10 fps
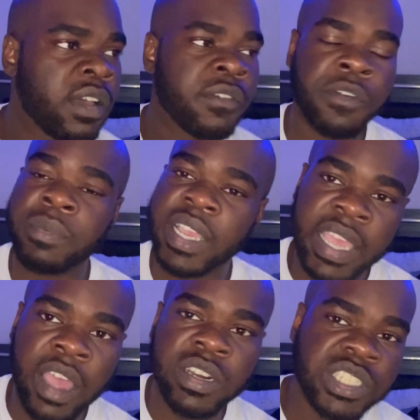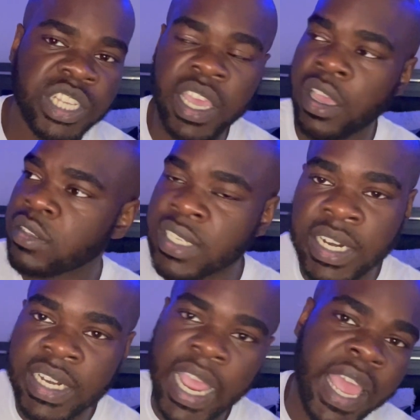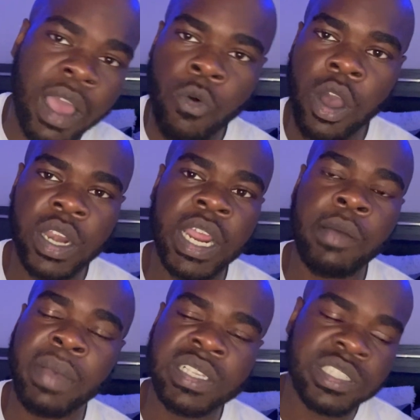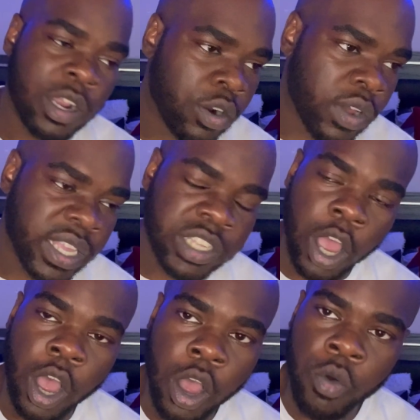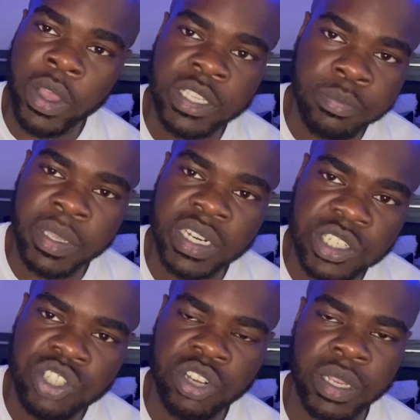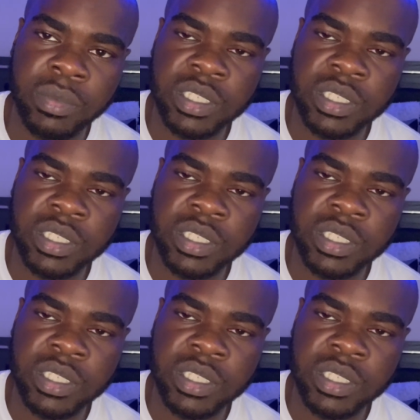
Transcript: From the county jail to the day I walked out, my circle has always been extremely